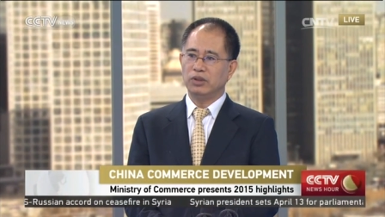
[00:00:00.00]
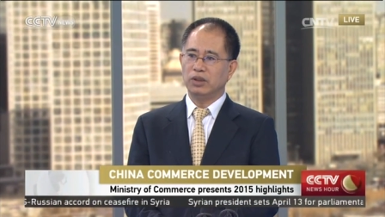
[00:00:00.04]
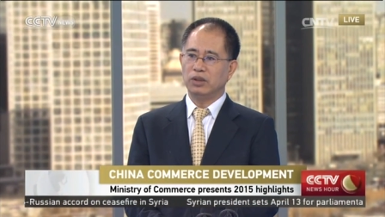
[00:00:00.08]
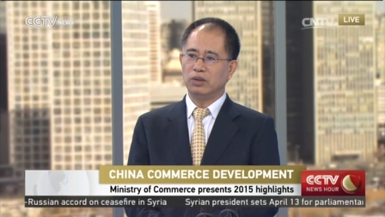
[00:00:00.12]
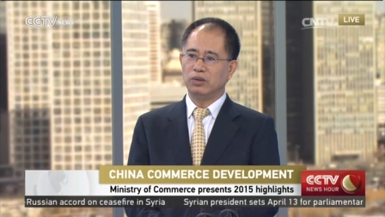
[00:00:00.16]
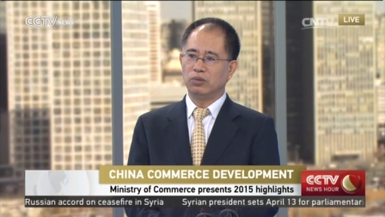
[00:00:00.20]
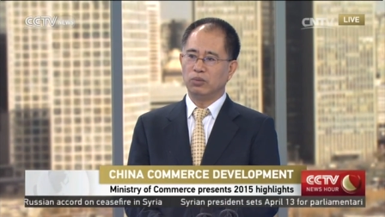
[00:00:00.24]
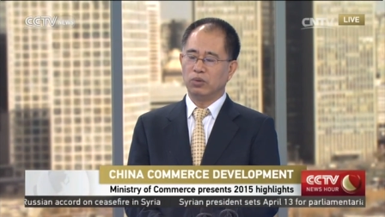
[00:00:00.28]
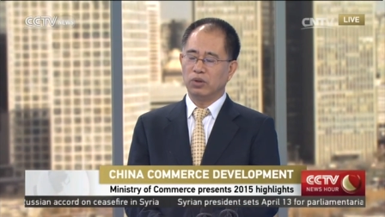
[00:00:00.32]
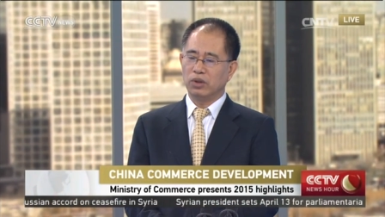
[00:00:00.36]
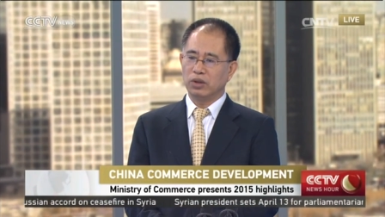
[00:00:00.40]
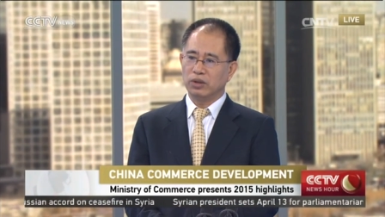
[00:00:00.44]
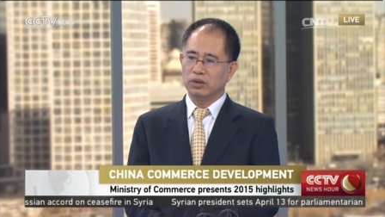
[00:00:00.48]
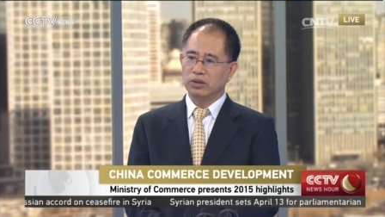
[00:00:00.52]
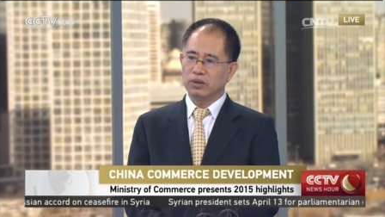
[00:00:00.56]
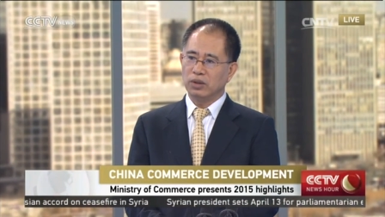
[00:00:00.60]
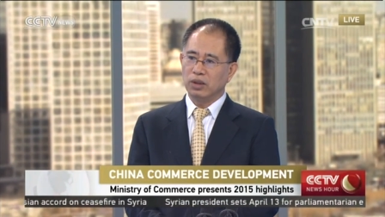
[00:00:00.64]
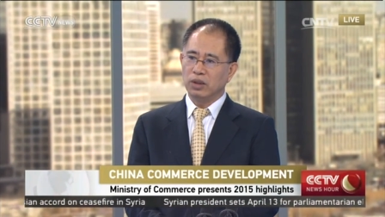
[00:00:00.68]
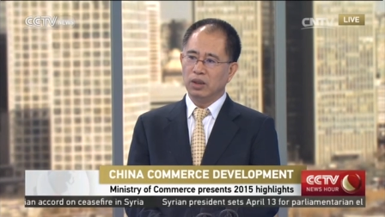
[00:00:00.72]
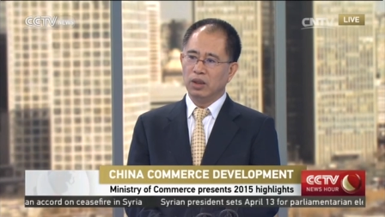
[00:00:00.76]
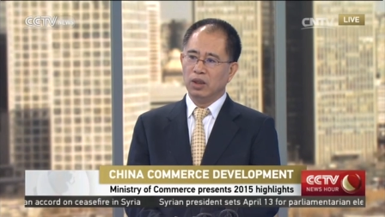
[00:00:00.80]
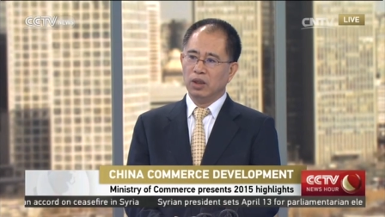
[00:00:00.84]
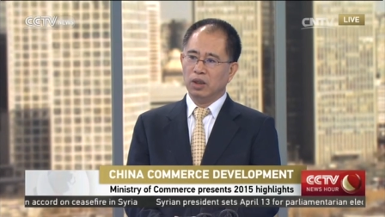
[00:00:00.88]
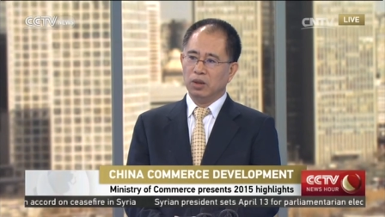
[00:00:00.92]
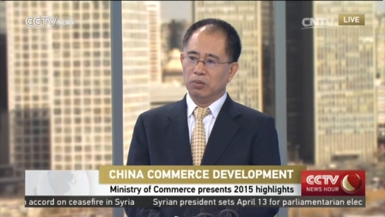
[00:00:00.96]
and what are the
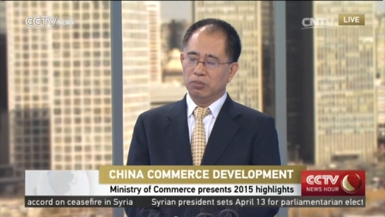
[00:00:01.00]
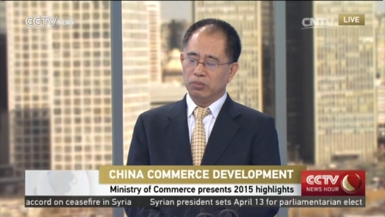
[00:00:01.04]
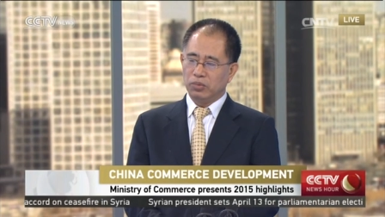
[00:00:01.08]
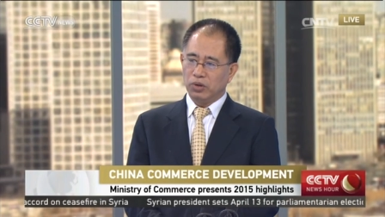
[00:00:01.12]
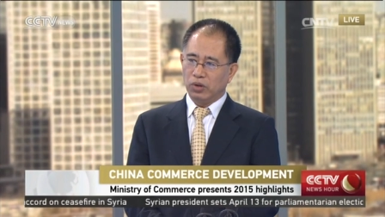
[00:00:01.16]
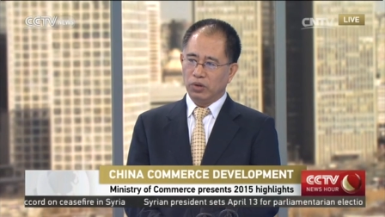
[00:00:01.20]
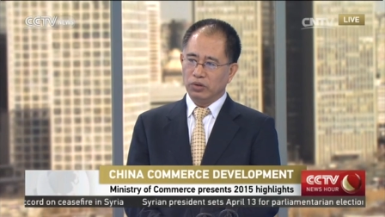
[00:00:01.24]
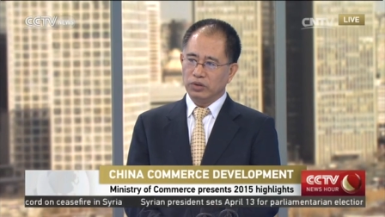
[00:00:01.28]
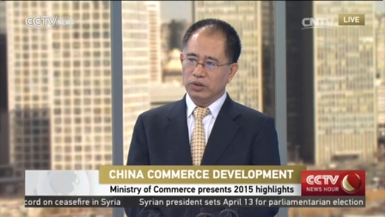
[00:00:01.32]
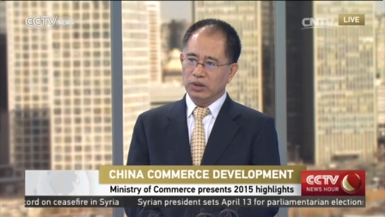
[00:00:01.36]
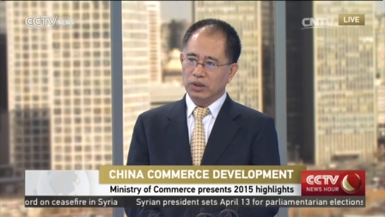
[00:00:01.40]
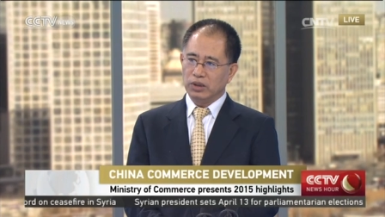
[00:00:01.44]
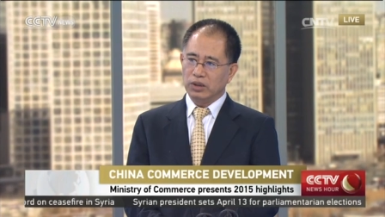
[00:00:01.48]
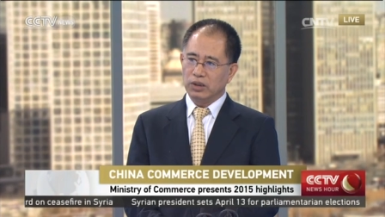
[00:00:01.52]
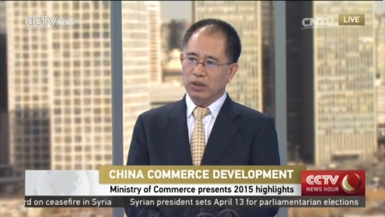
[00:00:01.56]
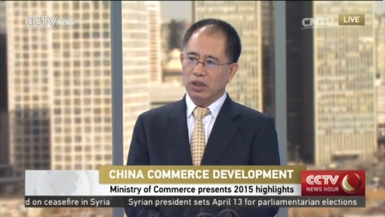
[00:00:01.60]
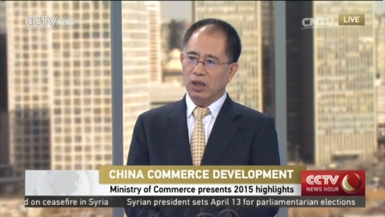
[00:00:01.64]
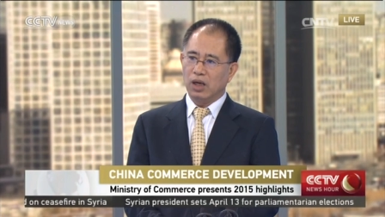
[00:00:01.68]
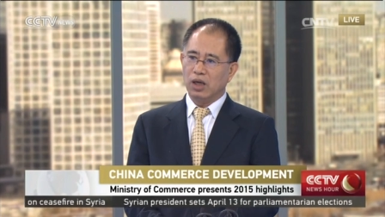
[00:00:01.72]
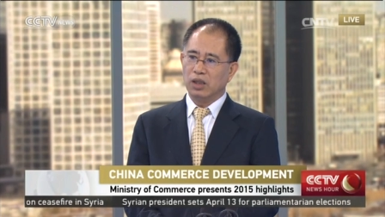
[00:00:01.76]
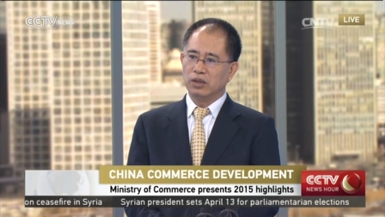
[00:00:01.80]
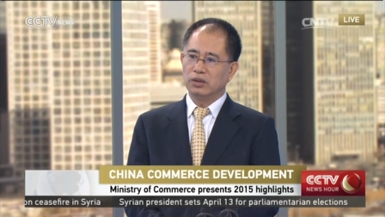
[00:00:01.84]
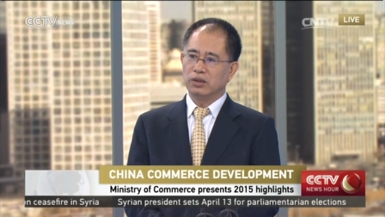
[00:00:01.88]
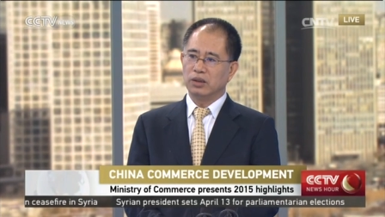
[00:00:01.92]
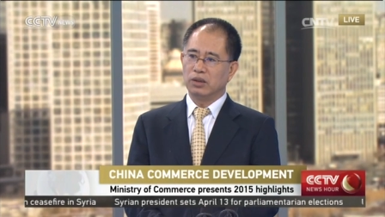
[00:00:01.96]
pros and
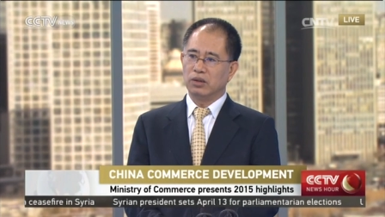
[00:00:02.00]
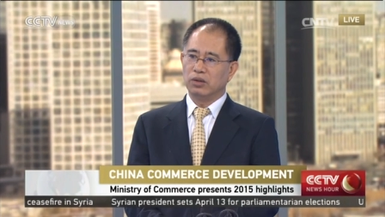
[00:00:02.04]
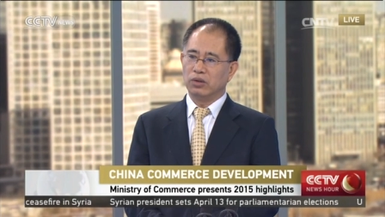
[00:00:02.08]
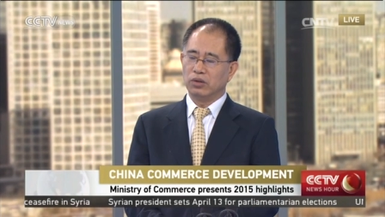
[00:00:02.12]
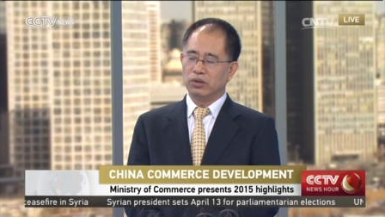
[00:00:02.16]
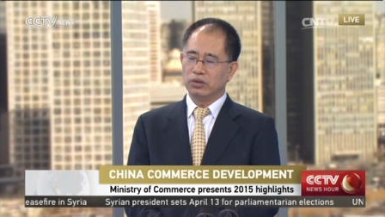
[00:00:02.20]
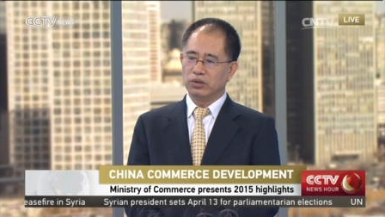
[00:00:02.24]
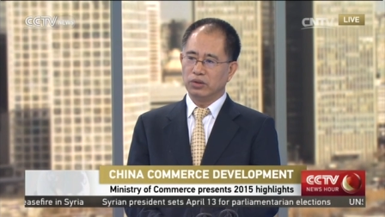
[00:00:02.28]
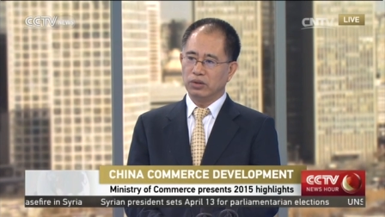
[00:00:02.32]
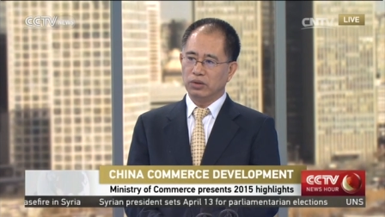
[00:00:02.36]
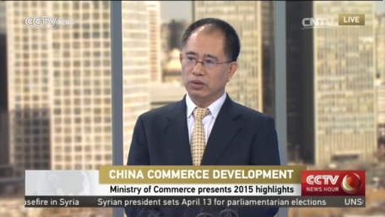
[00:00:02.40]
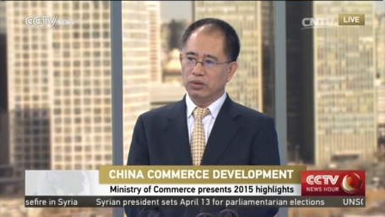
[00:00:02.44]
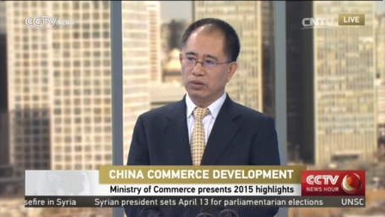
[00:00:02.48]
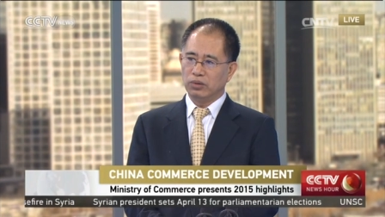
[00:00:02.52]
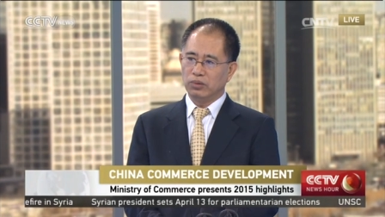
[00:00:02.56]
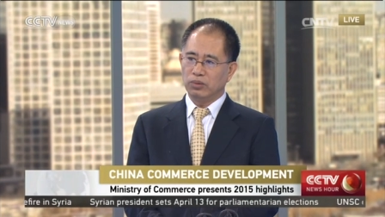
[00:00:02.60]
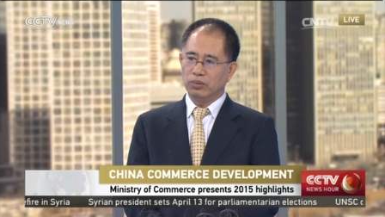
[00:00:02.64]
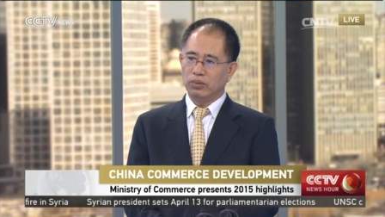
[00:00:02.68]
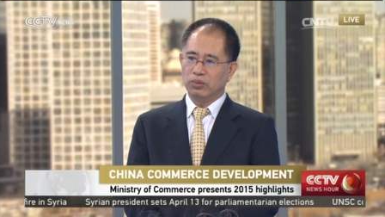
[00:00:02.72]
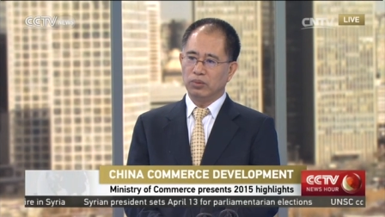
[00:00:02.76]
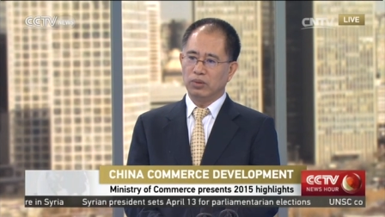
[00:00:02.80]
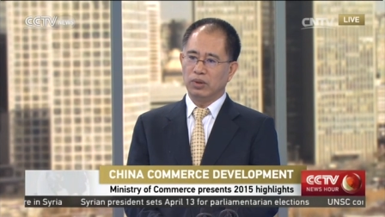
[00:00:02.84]
cons, and also